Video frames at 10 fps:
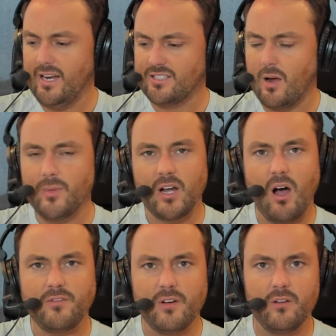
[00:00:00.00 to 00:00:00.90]
And it's coming
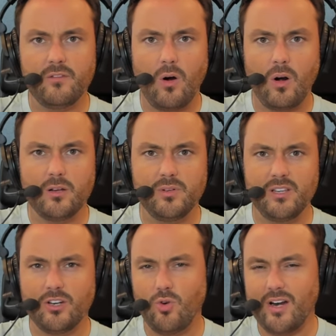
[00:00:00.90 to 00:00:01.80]
off of
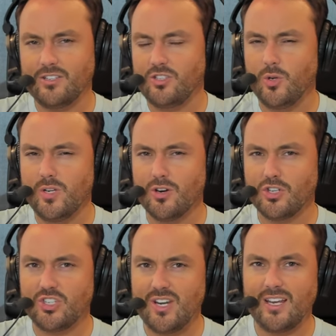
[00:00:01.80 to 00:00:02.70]
arguably the greatest
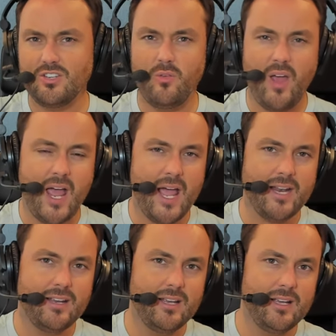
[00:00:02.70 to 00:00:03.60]
two-year stint you've
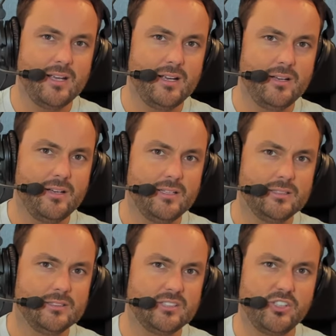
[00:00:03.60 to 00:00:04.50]
had
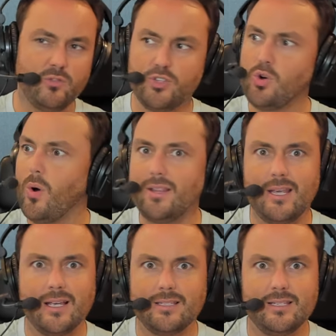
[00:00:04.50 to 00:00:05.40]
since you've
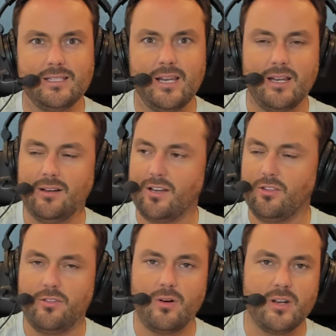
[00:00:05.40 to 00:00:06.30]
joined the SEC in like
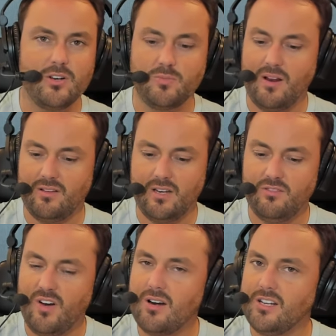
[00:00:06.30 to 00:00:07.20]
a 30-year span.
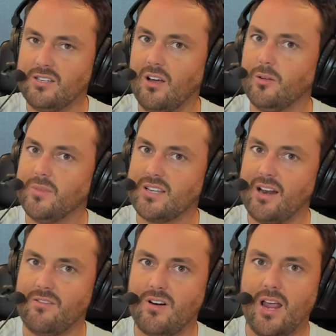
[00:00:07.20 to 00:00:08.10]
Very seldom does
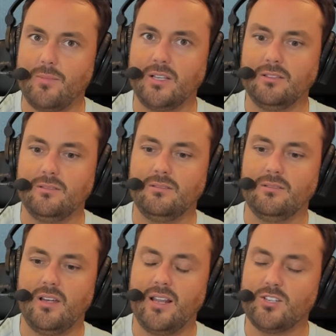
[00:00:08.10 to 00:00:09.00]
that ever happen.
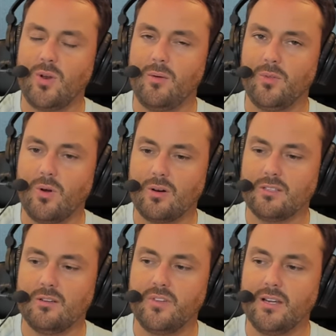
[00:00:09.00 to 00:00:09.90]
And that's what happened with
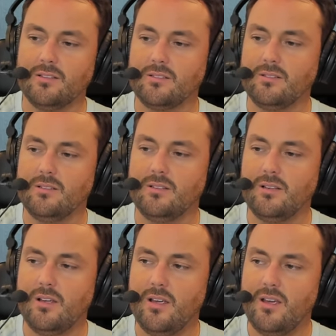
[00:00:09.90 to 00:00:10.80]
Arkansas fans.
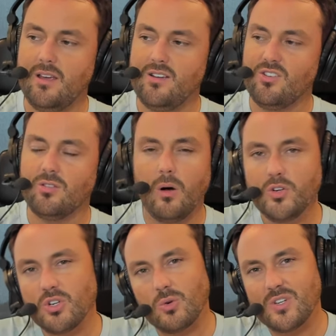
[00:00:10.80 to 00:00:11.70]

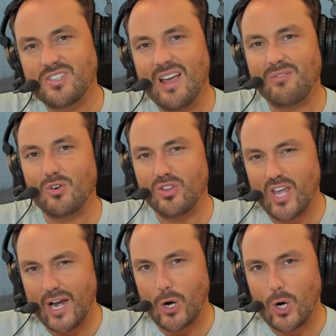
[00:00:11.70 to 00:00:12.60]
Closure was never
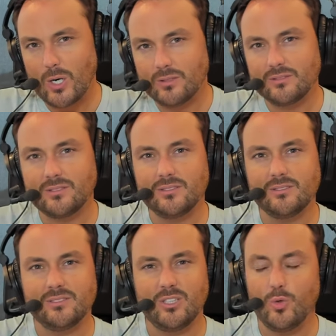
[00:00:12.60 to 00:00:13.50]
there.
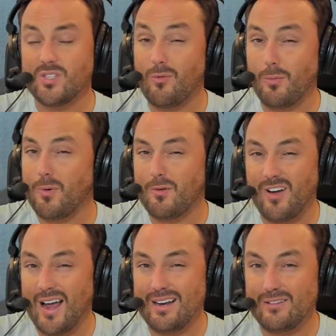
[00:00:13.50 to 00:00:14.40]
It was never
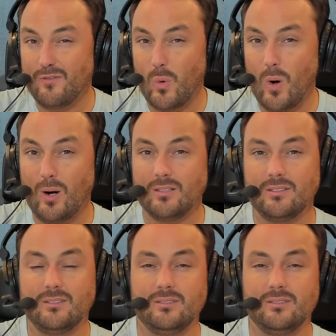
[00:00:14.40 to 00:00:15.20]
provided for.